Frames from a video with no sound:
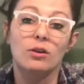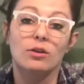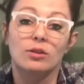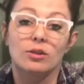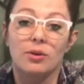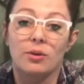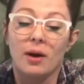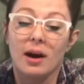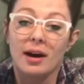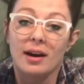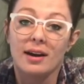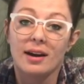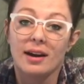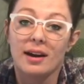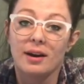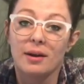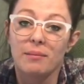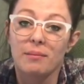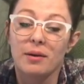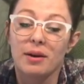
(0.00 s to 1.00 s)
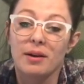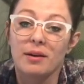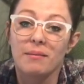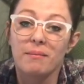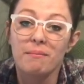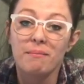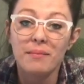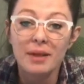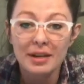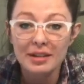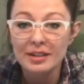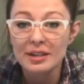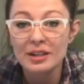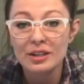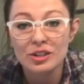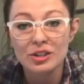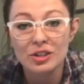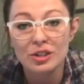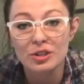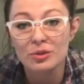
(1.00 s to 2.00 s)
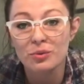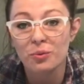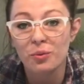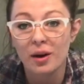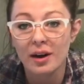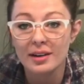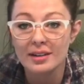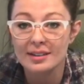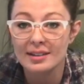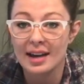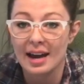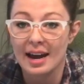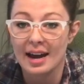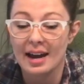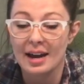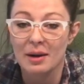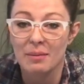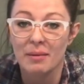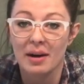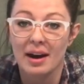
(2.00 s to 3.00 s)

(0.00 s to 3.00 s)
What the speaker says: So I I am missing just one tab.